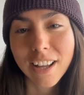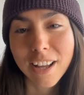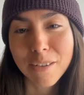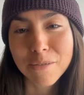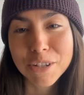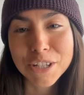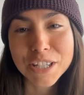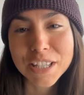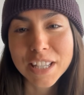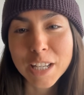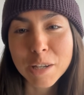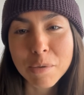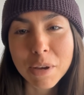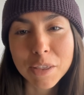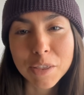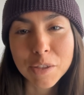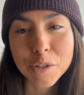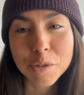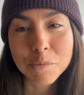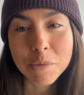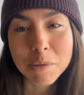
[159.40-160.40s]
Just think about
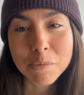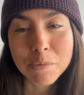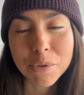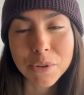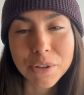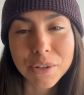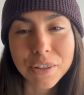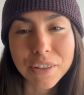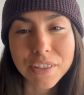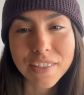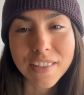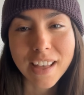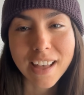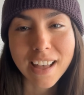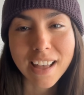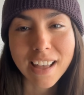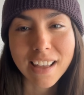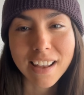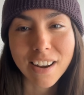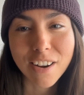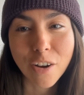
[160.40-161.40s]
those people
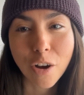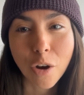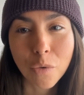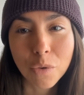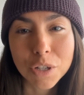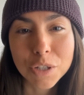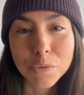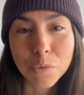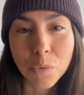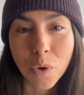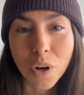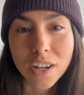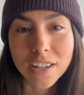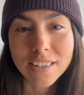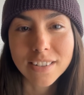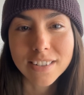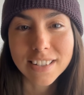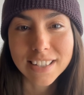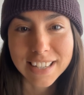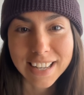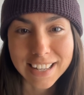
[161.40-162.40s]
that always want
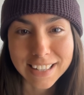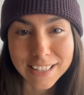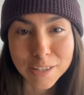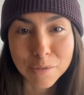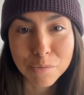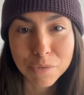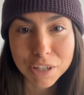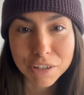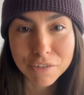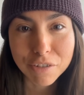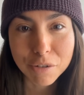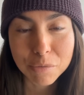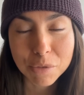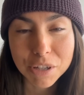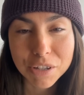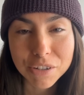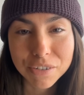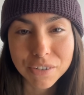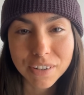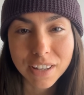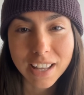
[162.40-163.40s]
to get something from
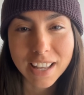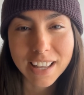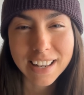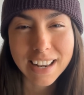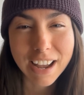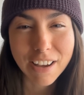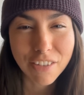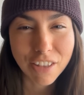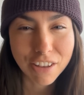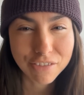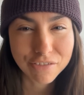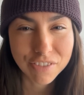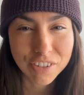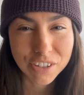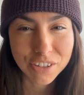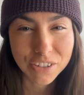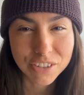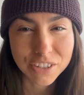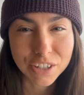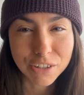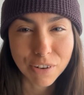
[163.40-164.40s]
you and how that
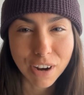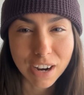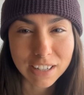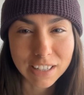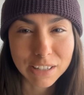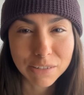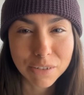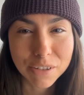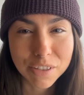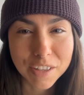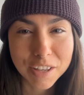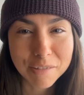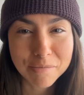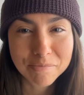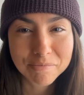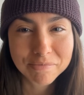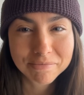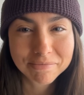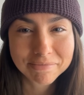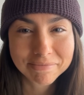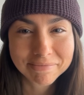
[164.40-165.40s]
feels interacting with
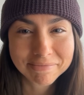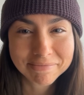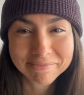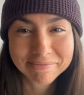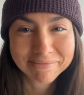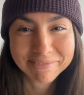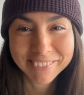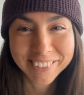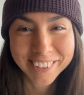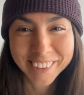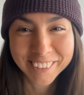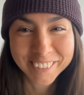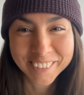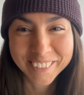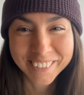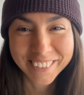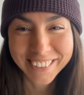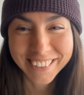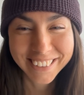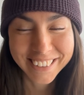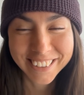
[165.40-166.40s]
them. Don't do
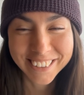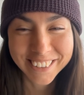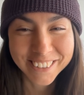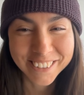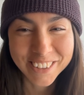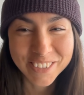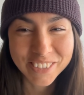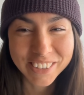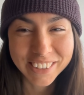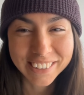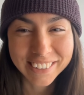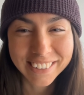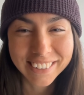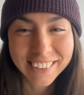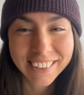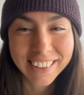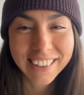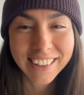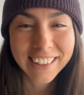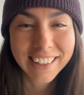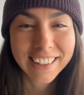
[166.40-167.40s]
this to your dreamer.
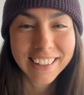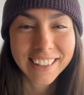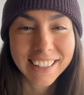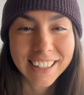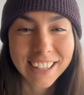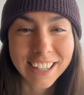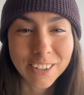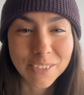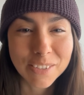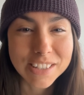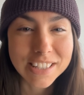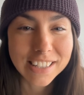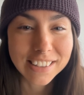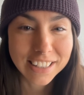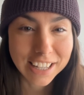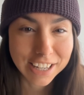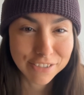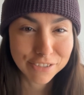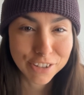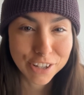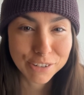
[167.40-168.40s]
It's a
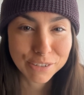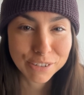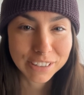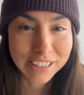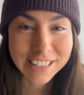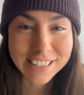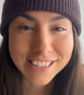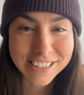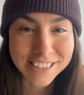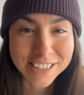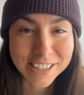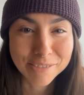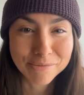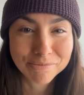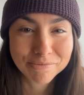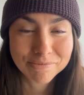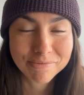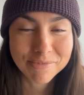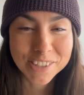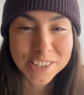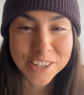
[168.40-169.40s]
lifelong relationship,
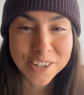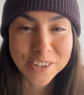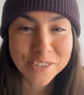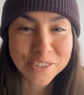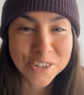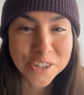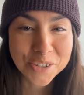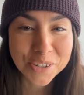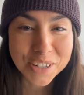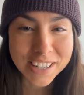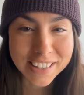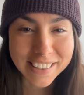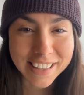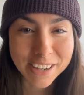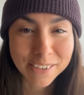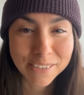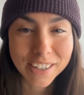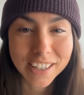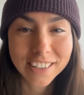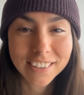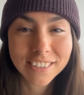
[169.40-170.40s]
so treat it that
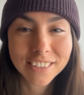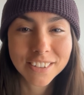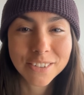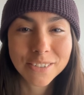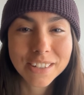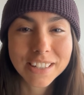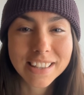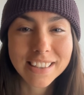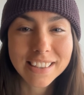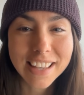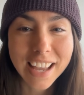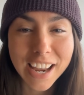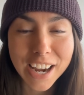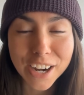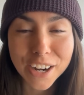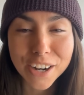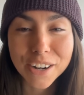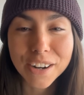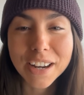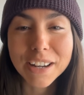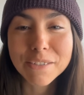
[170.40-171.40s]
way with
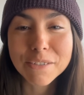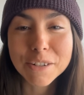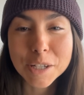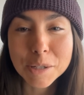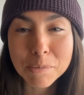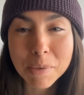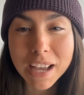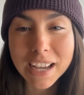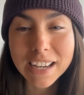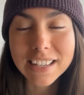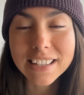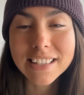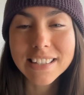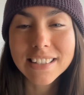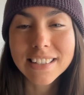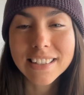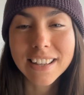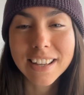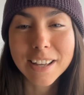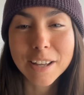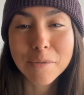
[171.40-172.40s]
care and respect,
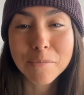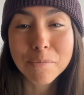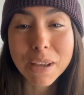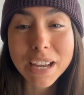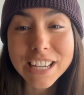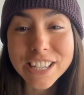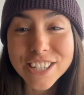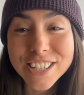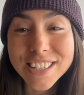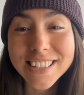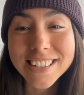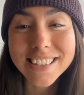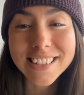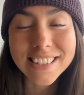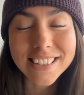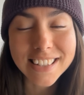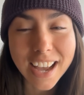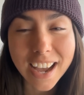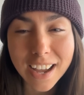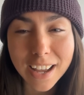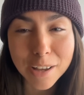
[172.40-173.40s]
patience,
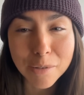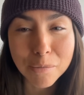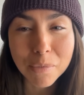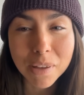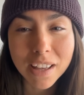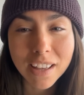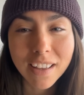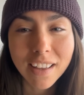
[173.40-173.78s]
time,